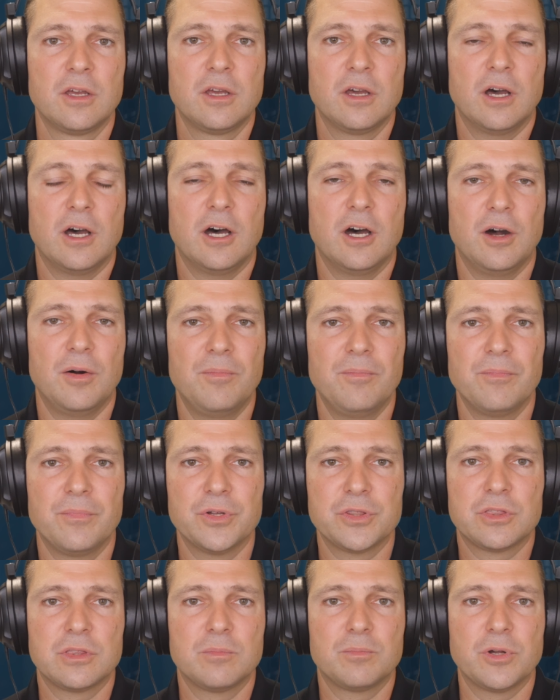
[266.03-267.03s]

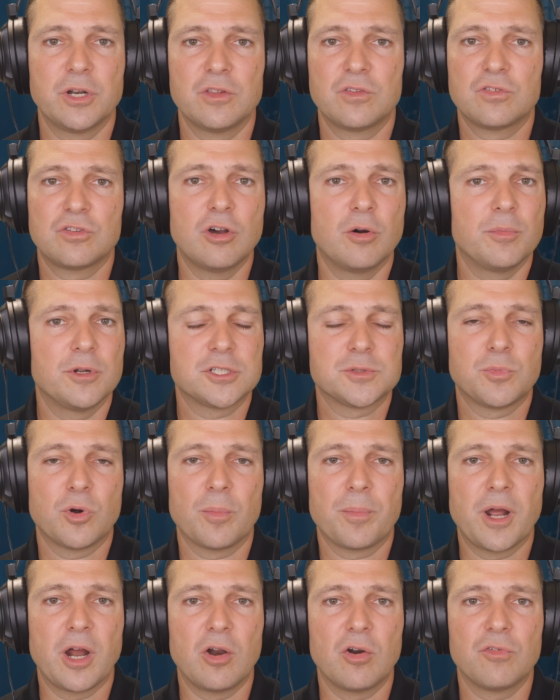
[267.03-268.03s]
But it's so much
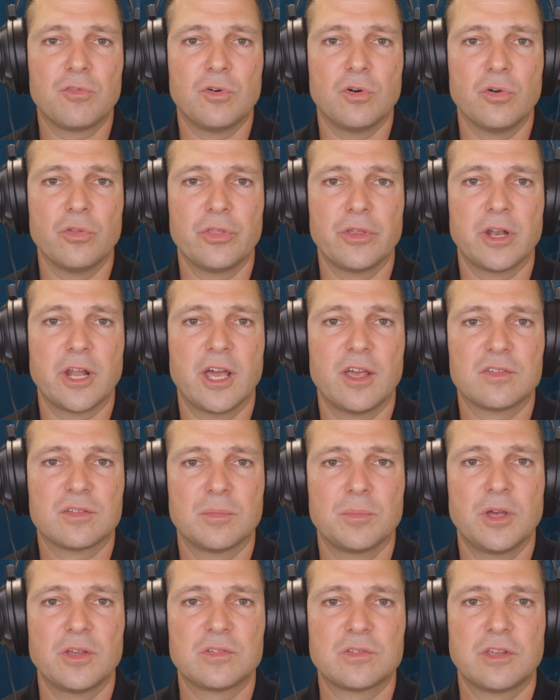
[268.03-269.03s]
more powerful than
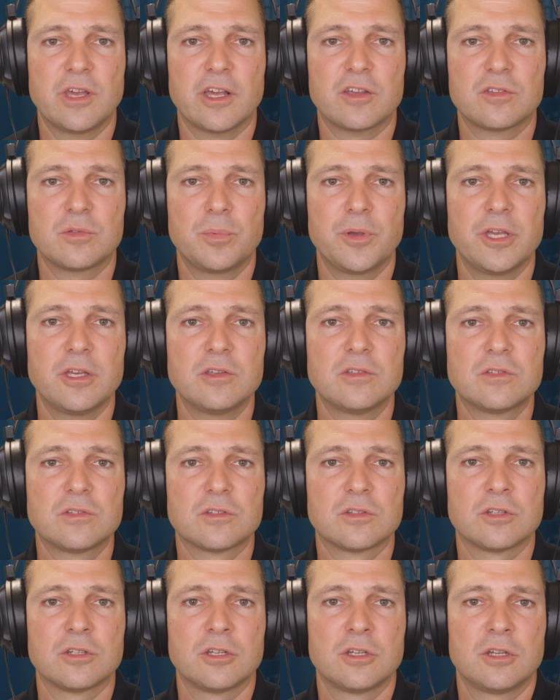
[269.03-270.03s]
SMS
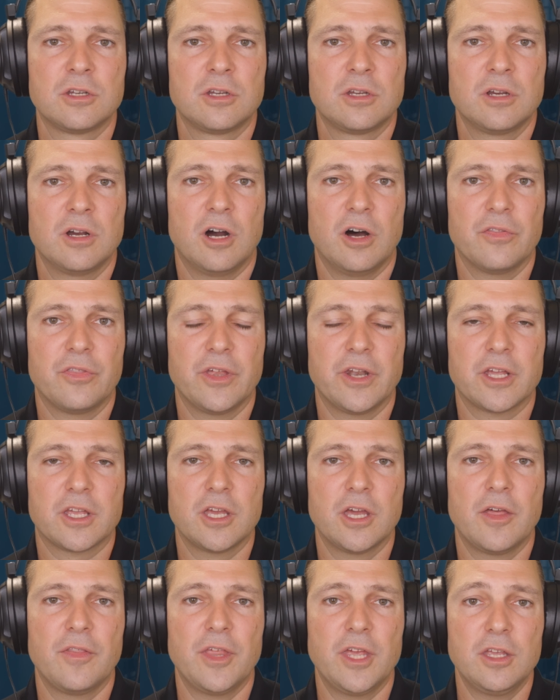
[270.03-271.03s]
text-based
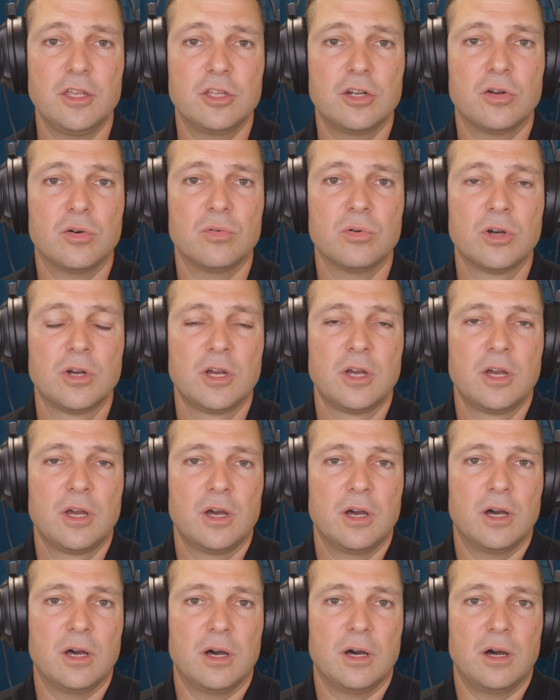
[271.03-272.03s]
Authenticate. And they,
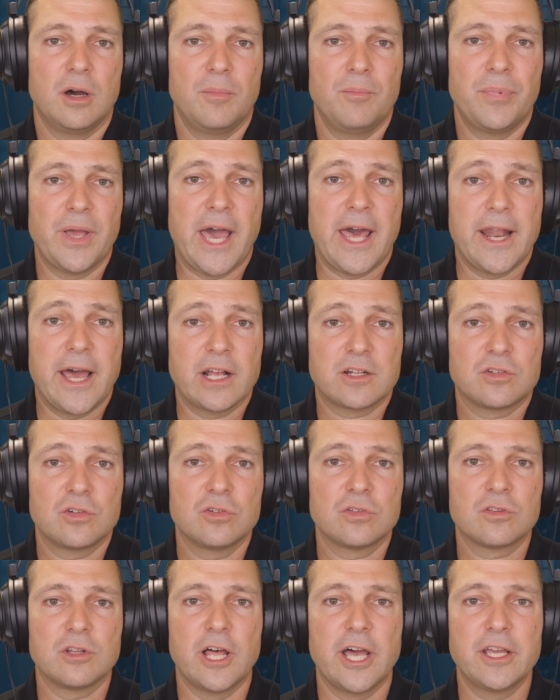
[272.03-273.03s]
bad
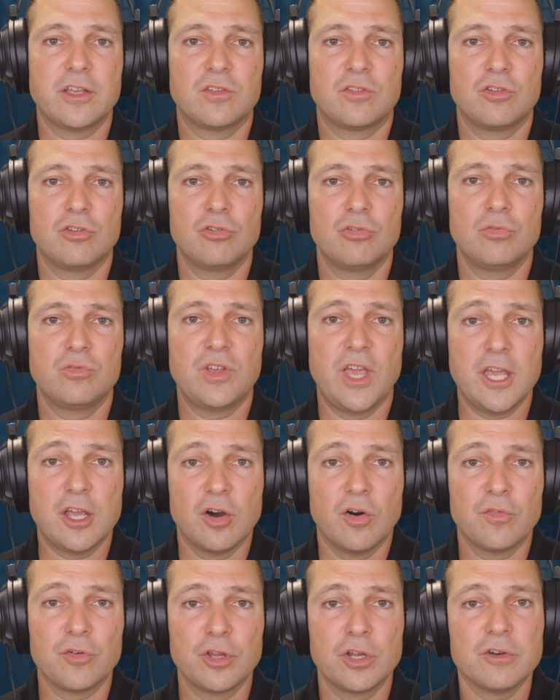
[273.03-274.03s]
actors like to take
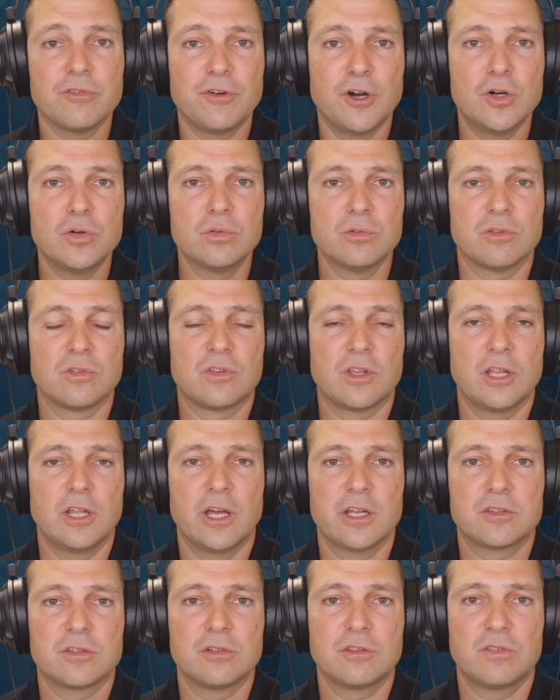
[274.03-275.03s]
over your phones. They
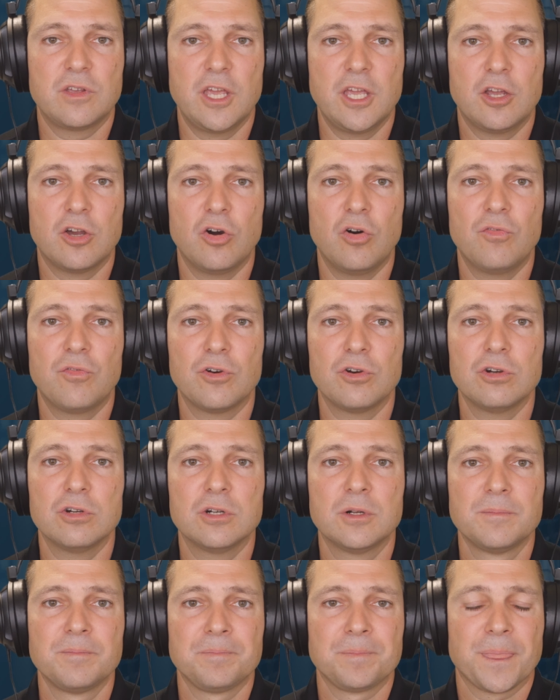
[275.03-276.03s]
like to take
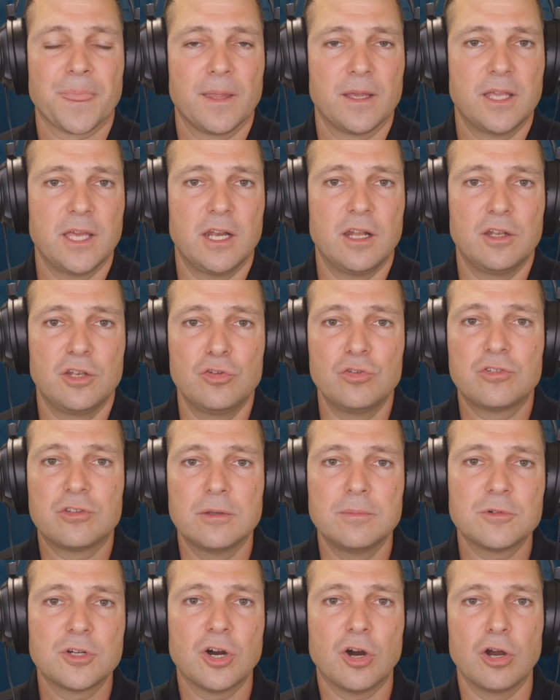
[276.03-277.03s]
over, get a new
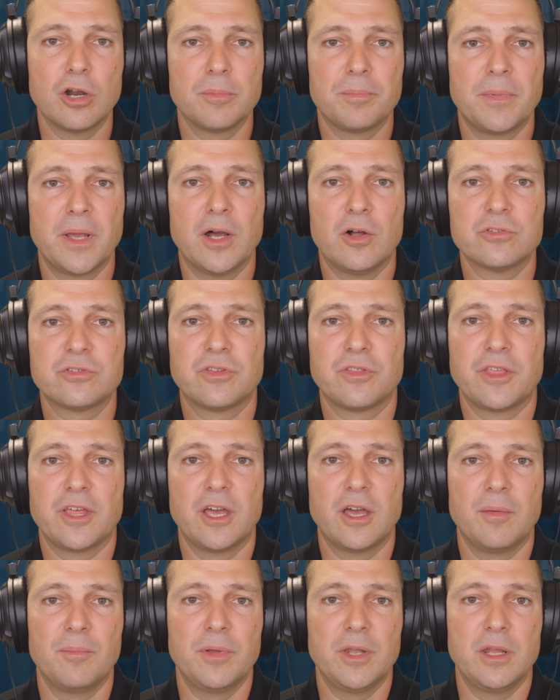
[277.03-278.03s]
SIM card mailed to
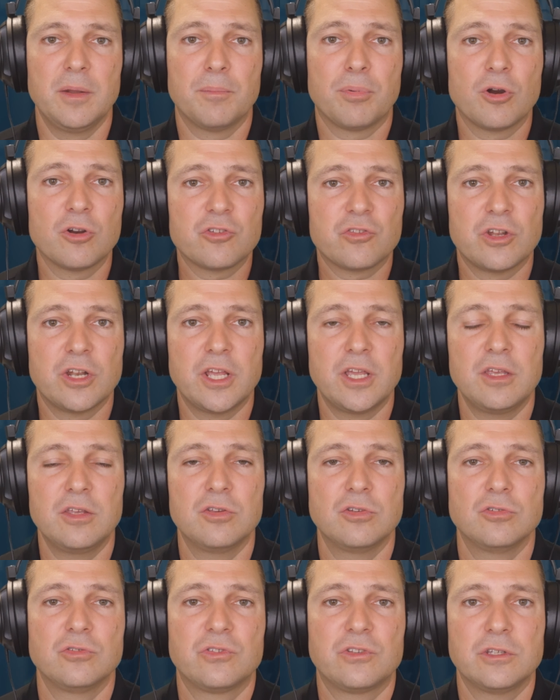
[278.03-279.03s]
them and impersonate
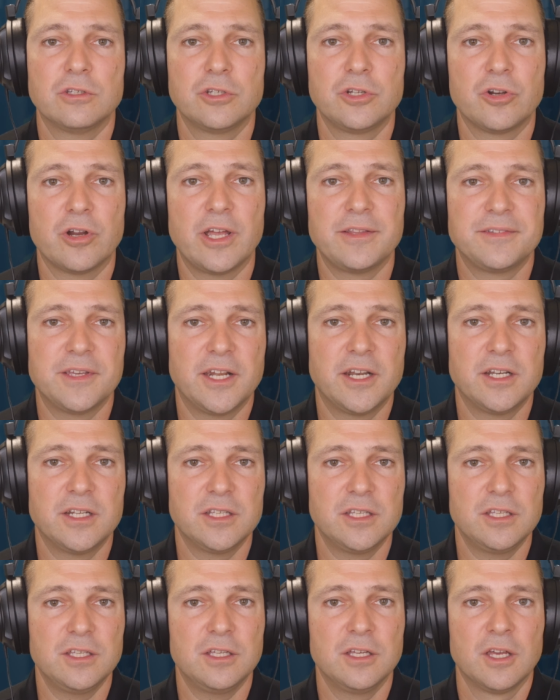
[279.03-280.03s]
you, steal your
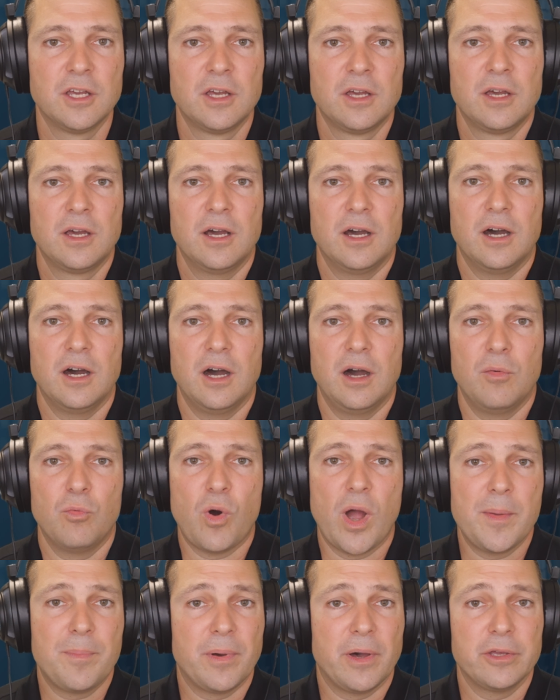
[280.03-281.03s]
identity,
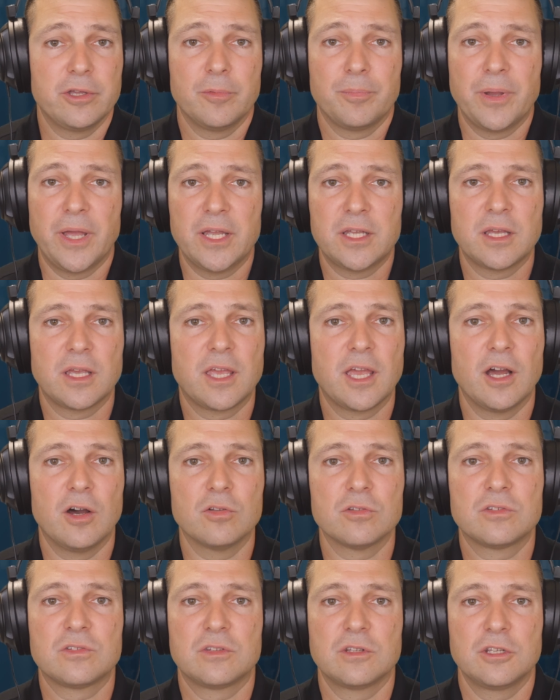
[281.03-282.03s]
wipe out your bank
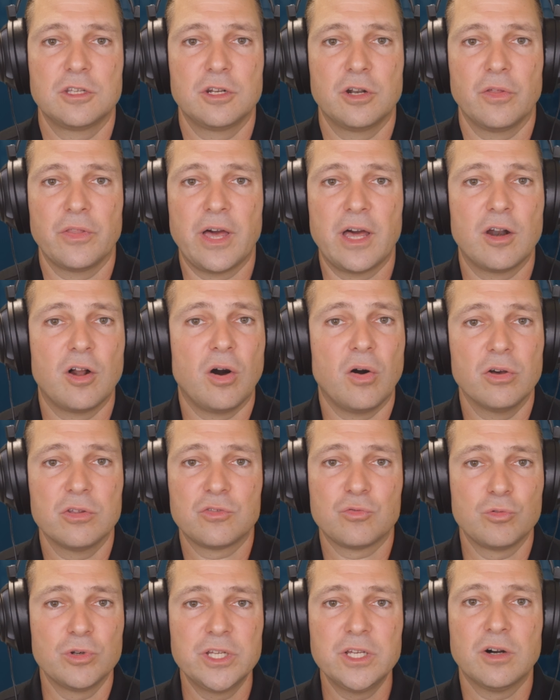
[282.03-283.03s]
accounts. And, that all
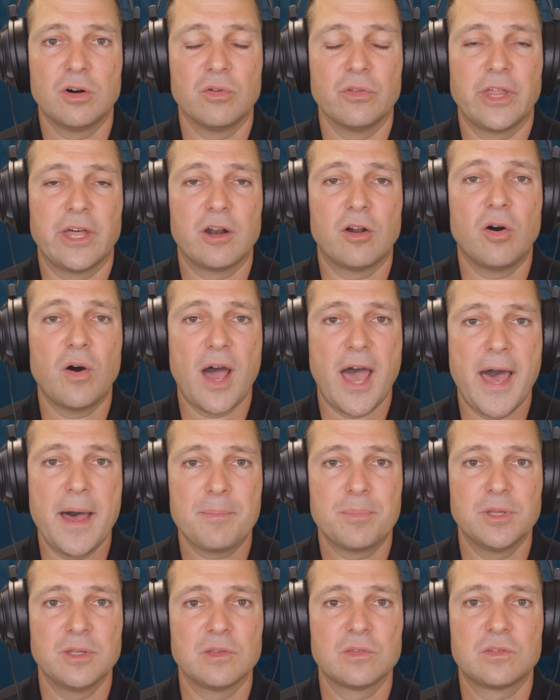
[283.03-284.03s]
is real. That all
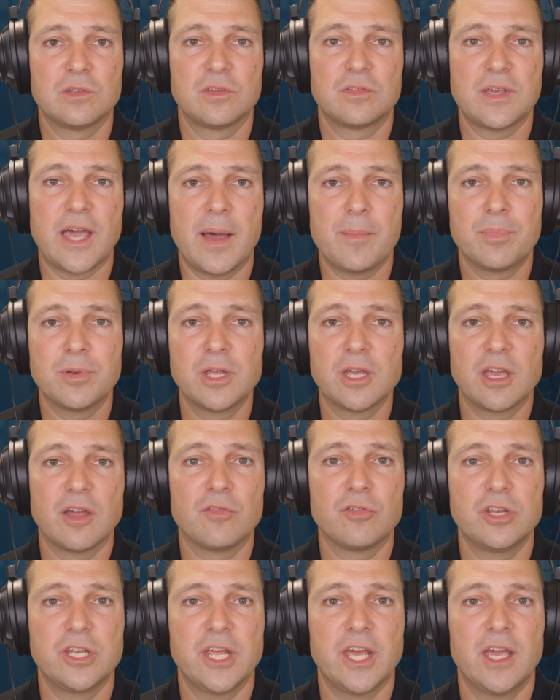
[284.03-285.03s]
happens. It's happening
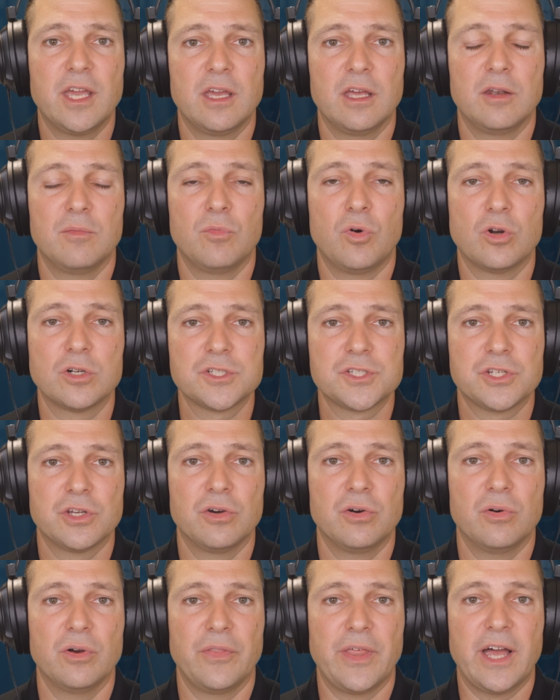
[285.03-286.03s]
every day and more
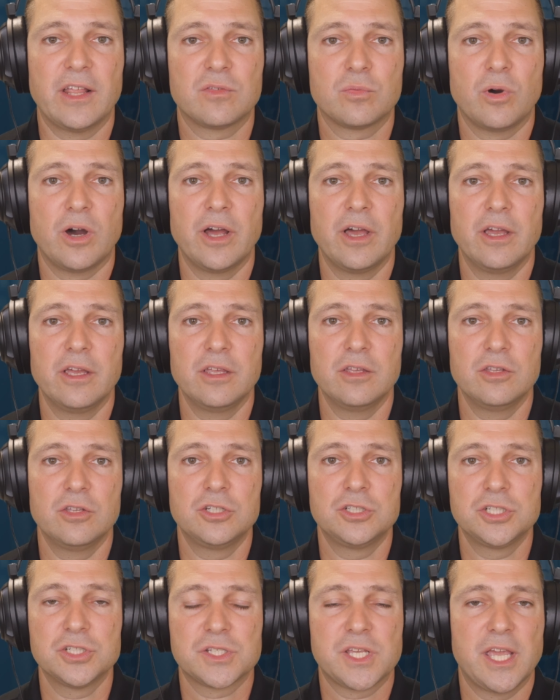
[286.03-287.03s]
so. And that's why you
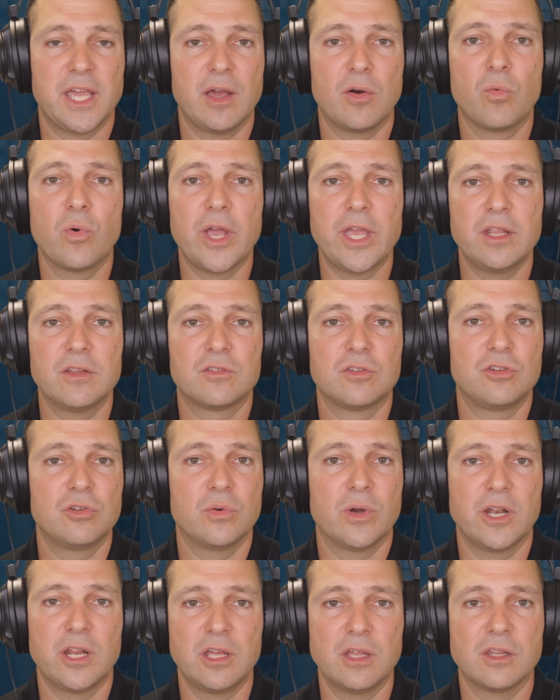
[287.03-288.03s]
just can't wait to
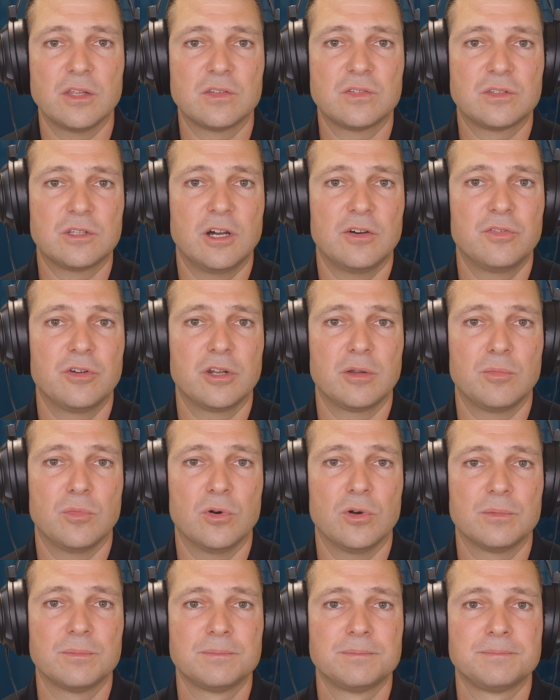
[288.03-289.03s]
do any of this stuff
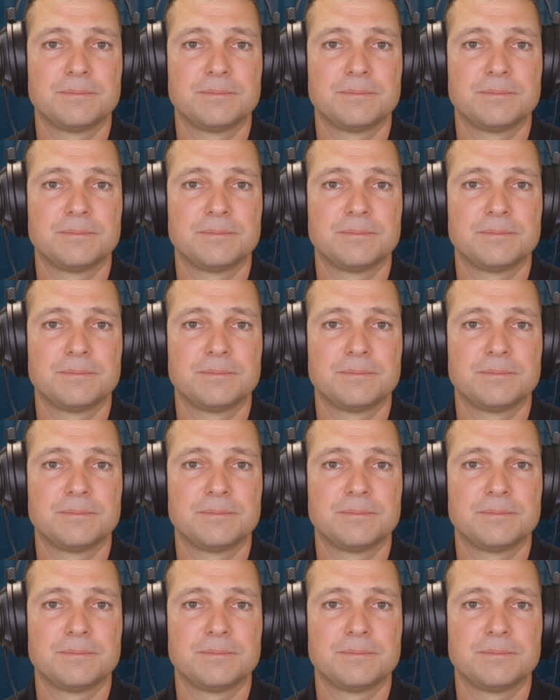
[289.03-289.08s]
anymore.